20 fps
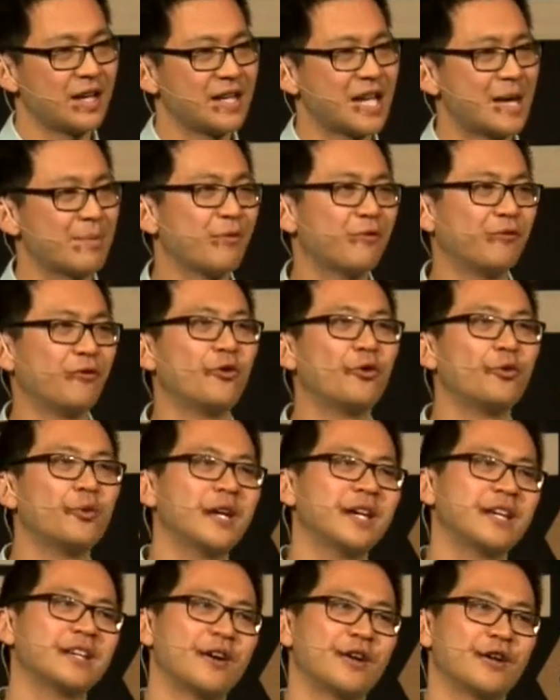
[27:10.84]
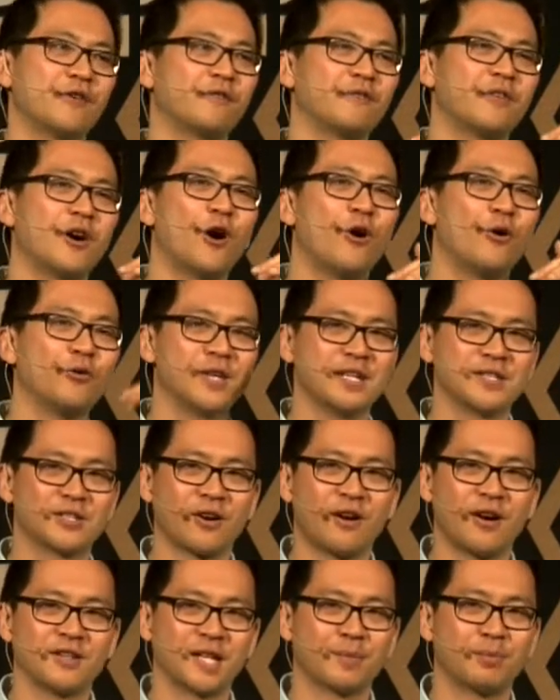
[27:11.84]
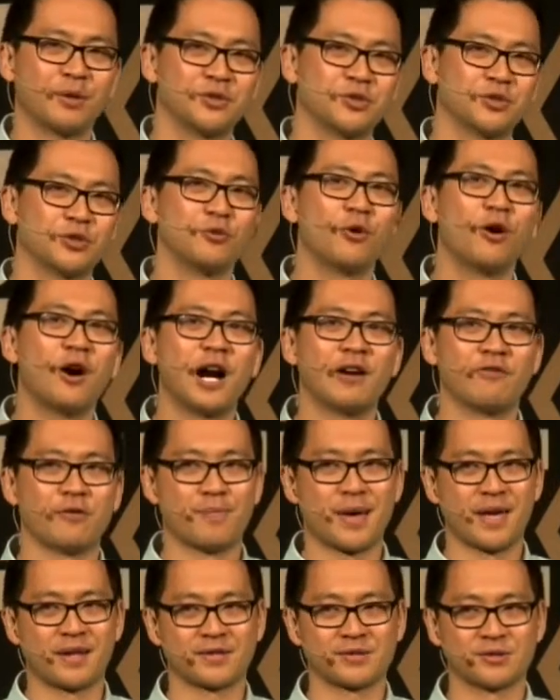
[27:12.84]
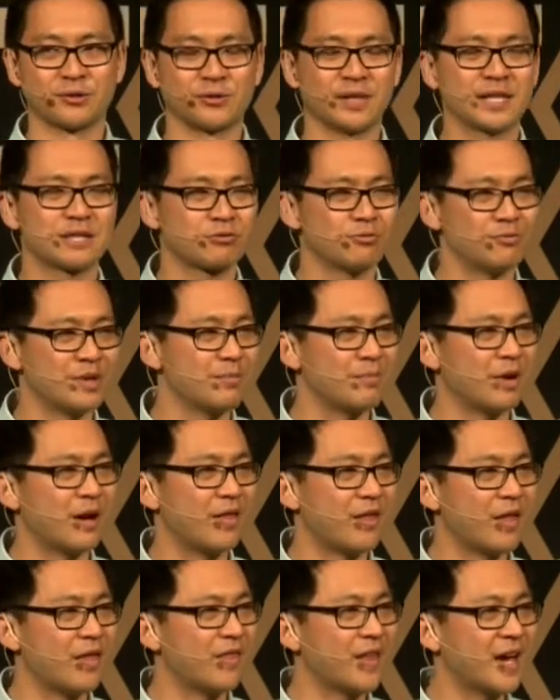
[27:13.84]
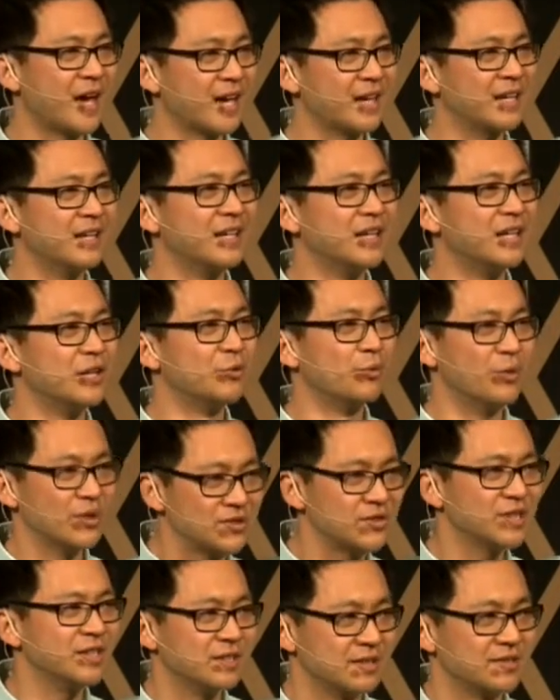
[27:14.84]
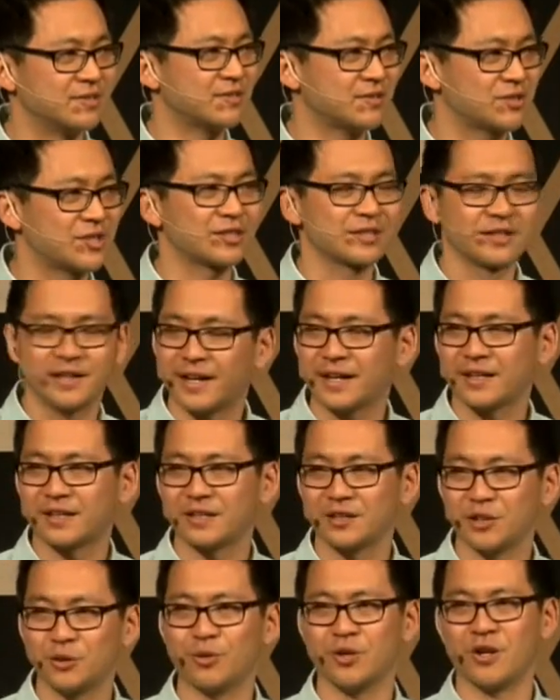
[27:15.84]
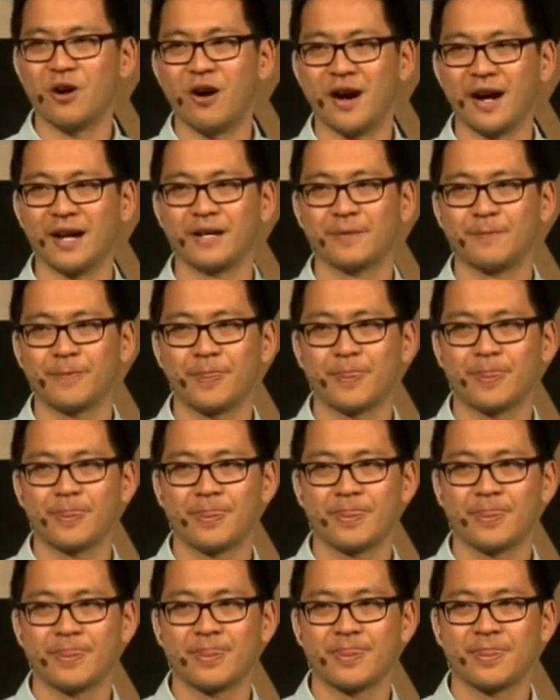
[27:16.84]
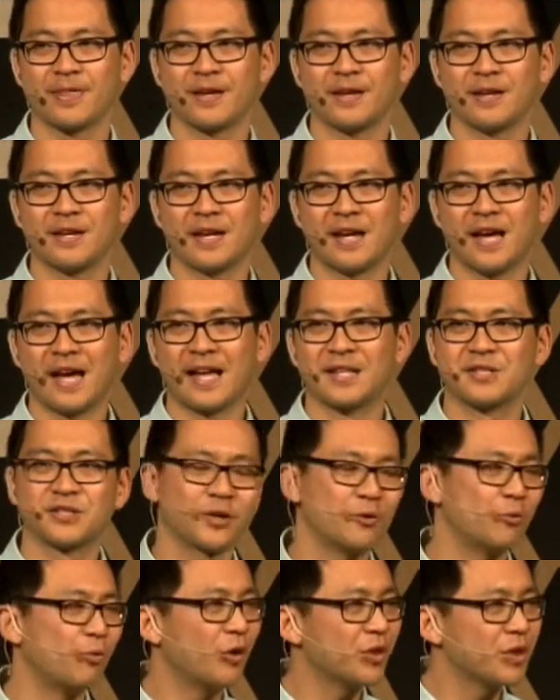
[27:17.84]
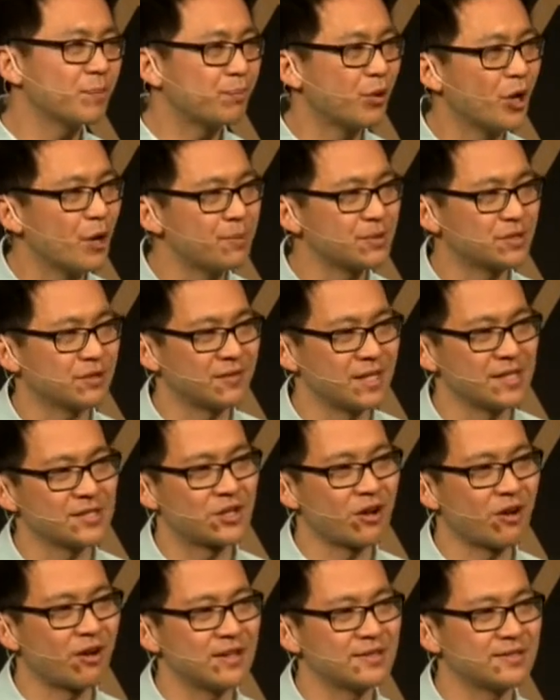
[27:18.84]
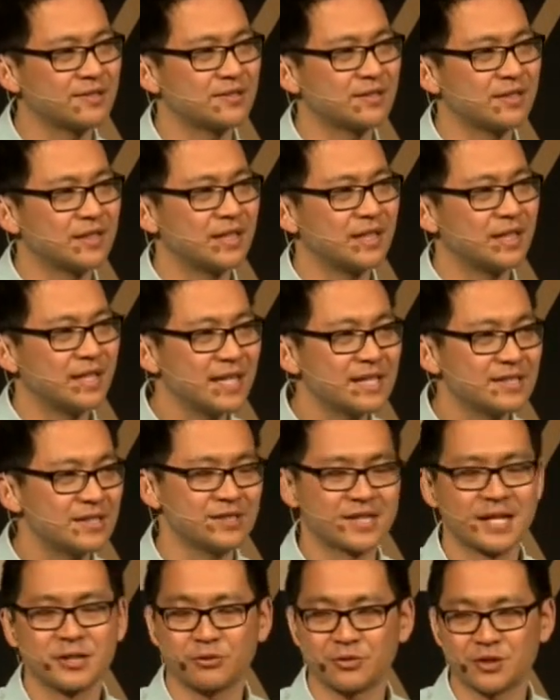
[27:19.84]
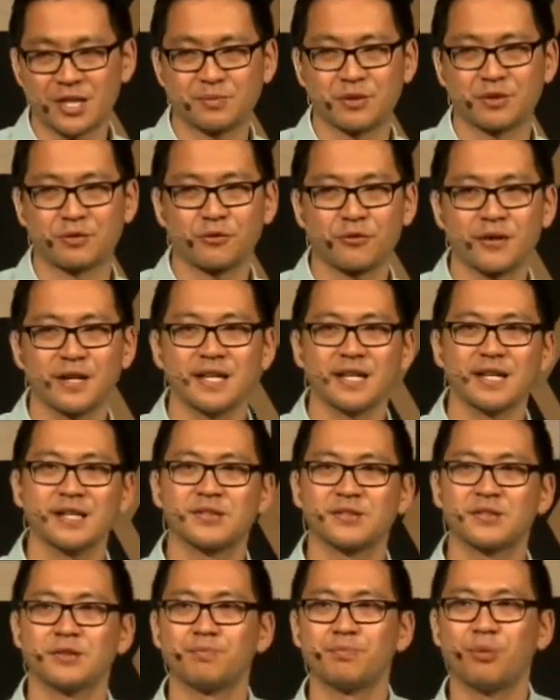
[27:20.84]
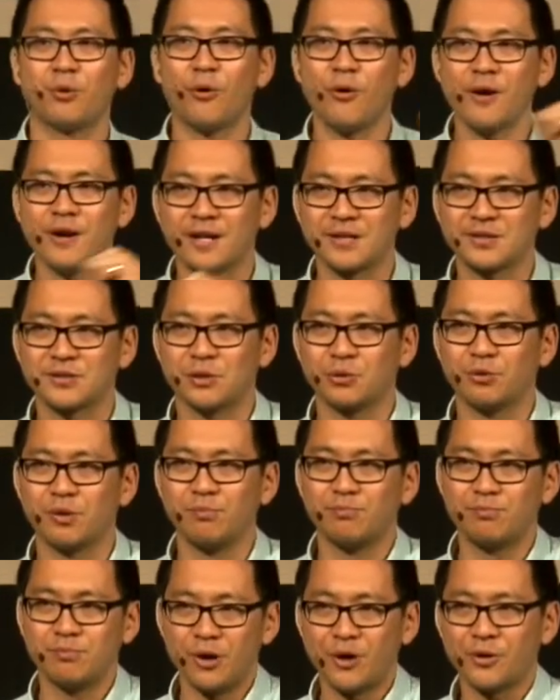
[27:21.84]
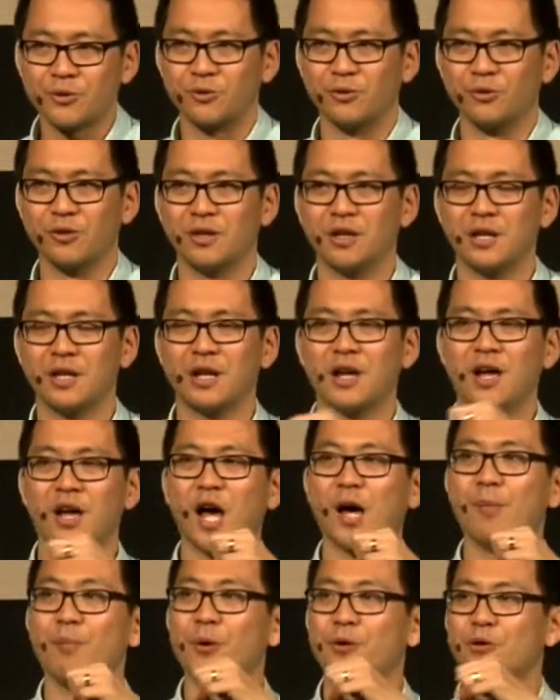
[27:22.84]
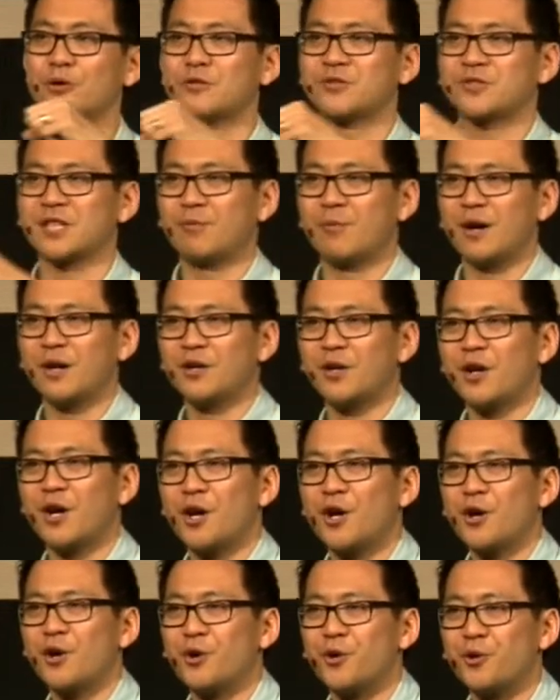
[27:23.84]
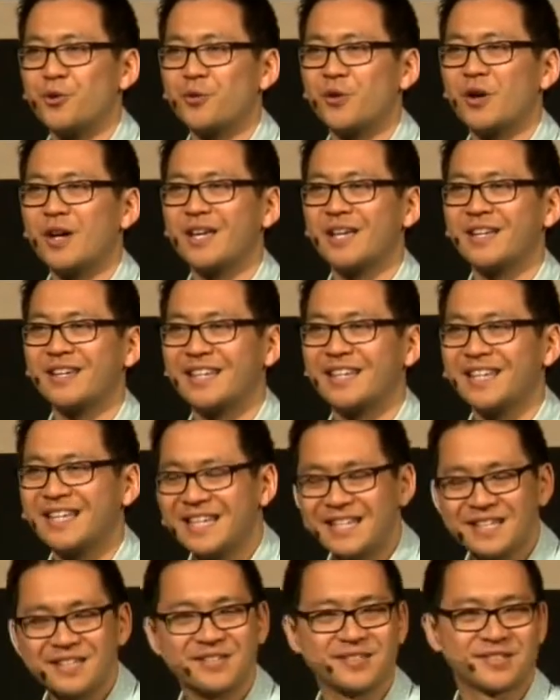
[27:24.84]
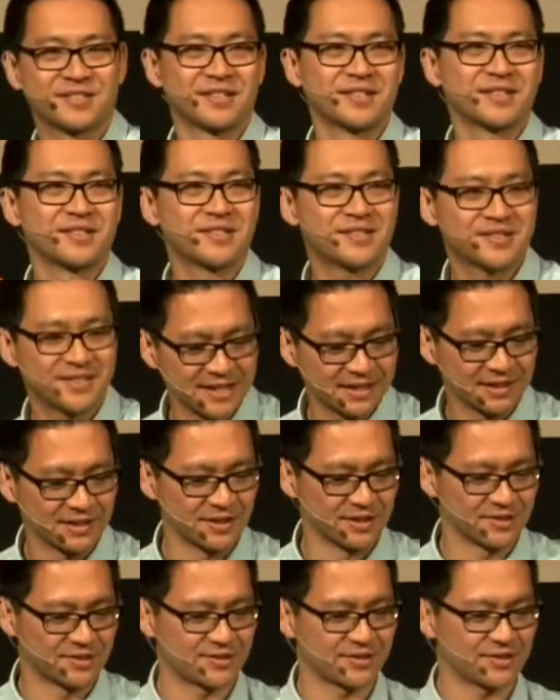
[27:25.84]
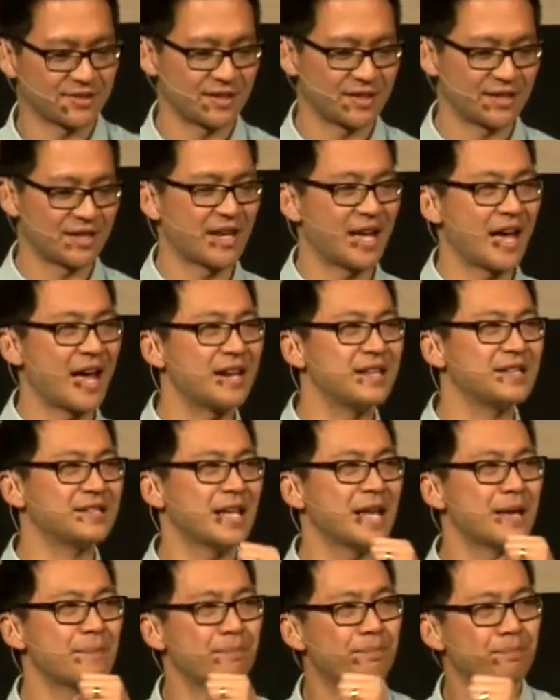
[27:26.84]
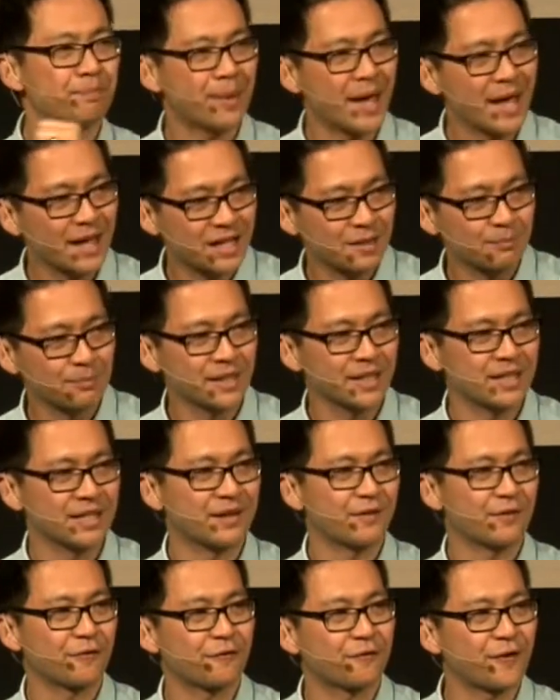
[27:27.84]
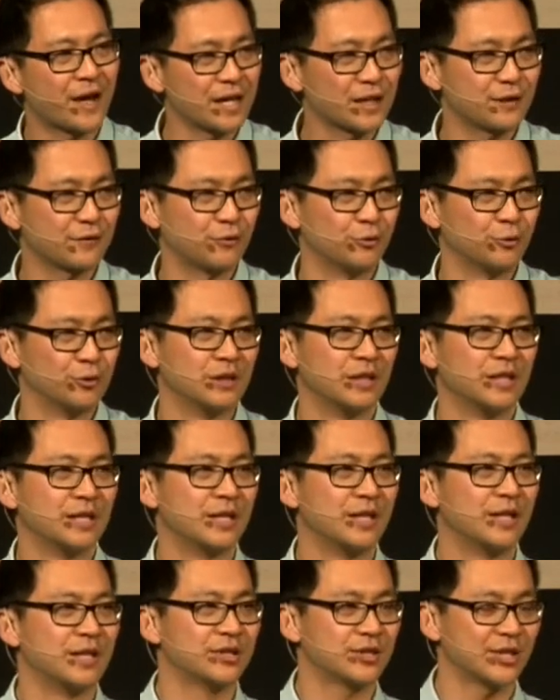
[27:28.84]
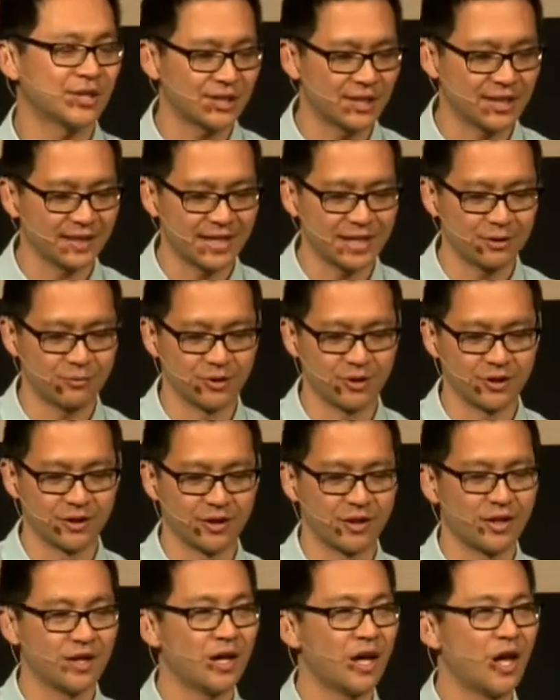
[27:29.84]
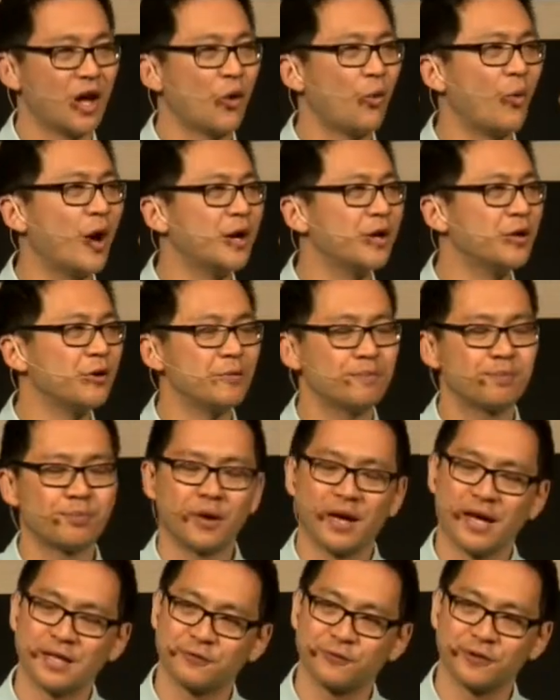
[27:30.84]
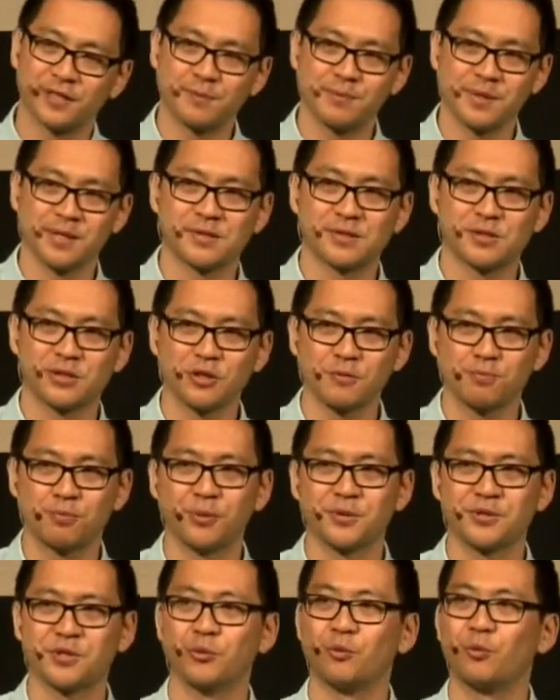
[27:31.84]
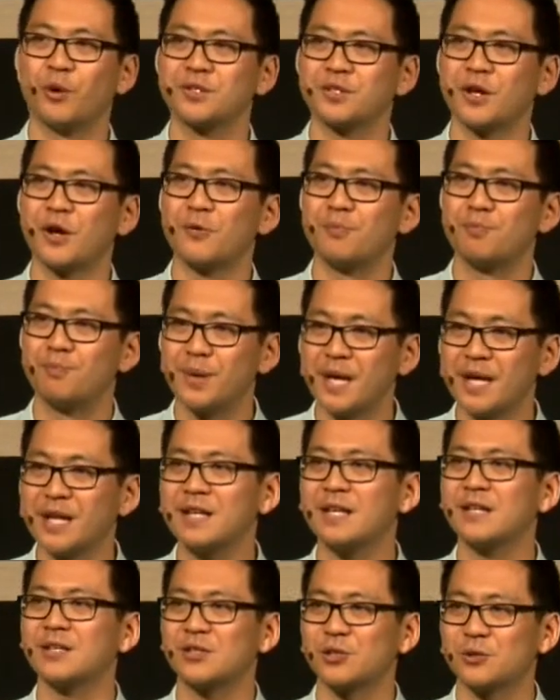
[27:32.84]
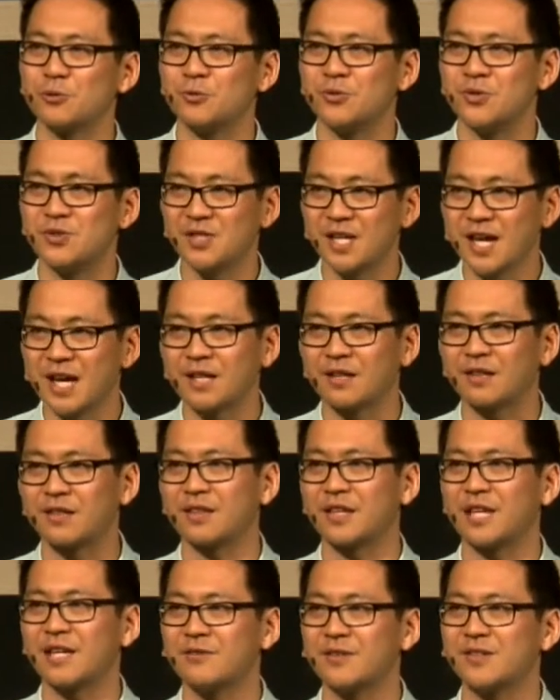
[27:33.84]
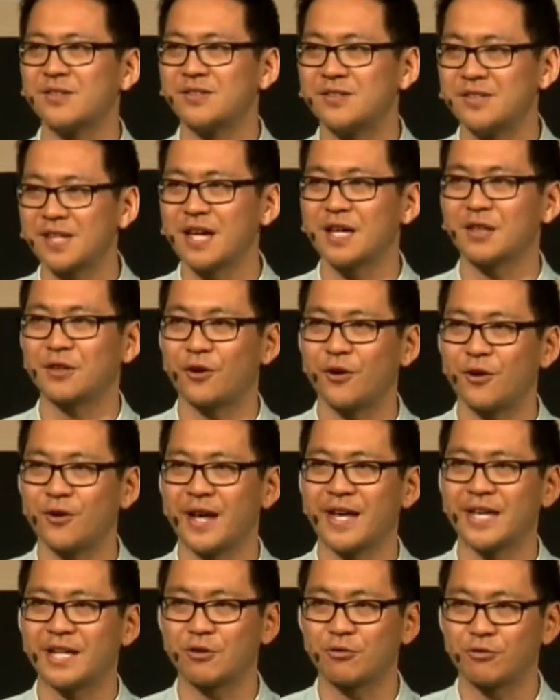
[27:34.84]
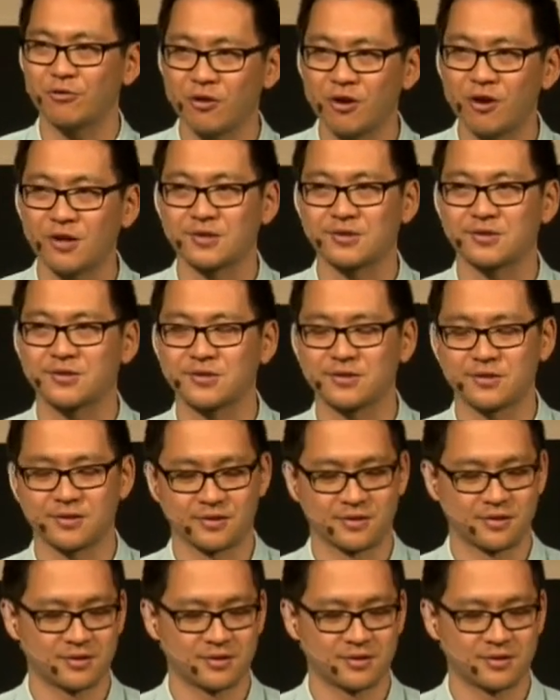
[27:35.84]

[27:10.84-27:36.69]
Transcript: Now, before we kind of hold these guys up on too high of a pedestal, let's remember that they were sinners, just like you and I. And so what the purpose of these guys is in Daniel chapter 3 is to point us to a model of someone who is sinless and is impeccably faithful, just like they were. One who, as Philippians 2 puts it, was obedient to death, even death on a cross.